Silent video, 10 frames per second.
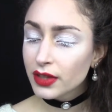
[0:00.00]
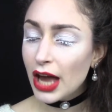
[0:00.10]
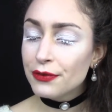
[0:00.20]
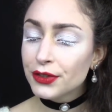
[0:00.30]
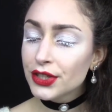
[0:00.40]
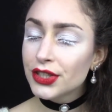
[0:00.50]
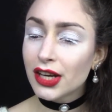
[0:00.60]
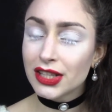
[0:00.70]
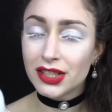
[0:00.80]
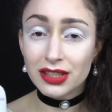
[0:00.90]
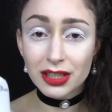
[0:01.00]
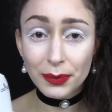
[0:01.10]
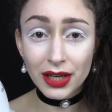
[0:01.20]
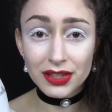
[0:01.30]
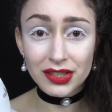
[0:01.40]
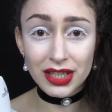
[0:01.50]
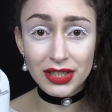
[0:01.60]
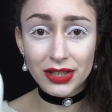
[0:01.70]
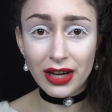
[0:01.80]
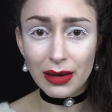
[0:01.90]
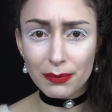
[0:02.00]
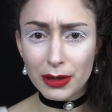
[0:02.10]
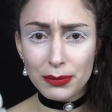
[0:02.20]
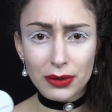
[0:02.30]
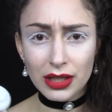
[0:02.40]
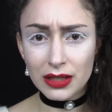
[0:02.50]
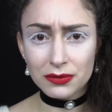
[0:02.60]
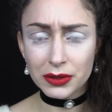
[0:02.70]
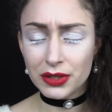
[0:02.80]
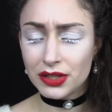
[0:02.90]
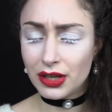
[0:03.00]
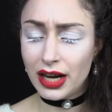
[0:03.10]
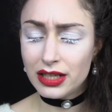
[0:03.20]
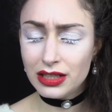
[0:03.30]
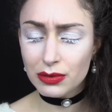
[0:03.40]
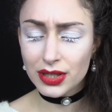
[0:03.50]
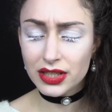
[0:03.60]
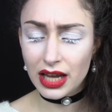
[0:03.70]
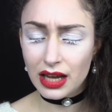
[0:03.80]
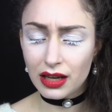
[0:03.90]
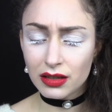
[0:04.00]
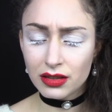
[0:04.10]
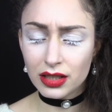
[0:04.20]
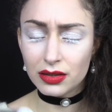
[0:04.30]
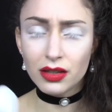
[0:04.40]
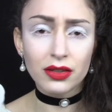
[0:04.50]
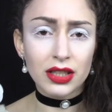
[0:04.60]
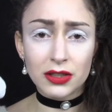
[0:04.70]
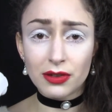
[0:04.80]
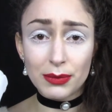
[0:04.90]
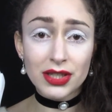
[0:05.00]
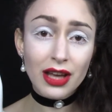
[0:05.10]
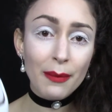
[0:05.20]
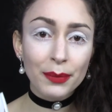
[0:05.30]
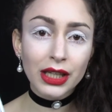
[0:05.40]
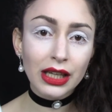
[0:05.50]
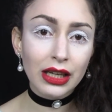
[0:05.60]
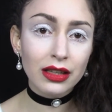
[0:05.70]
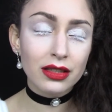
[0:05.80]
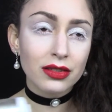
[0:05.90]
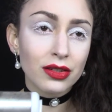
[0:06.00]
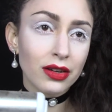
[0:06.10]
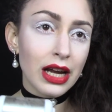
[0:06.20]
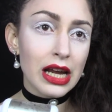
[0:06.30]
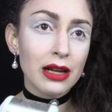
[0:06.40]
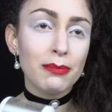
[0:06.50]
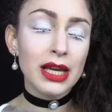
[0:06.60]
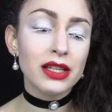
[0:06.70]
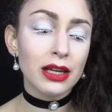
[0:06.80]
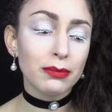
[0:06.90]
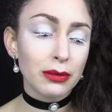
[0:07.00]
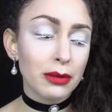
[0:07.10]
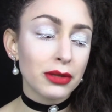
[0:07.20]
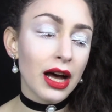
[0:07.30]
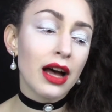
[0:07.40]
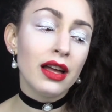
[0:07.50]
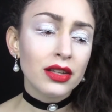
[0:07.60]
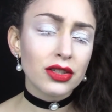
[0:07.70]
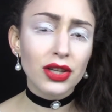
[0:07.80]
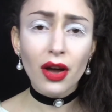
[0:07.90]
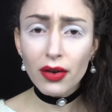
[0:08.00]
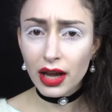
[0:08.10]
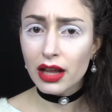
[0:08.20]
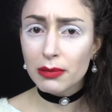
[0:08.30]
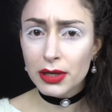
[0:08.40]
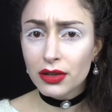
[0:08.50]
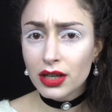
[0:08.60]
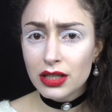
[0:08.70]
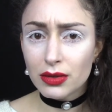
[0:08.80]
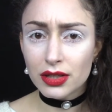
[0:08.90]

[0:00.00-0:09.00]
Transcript: I first saw this on someone else's Instagram, a beauty influencer, and she was saying, oh, this is from this company. This is great, amazing, blah, blah, blah. So I was like, okay, let me look into it.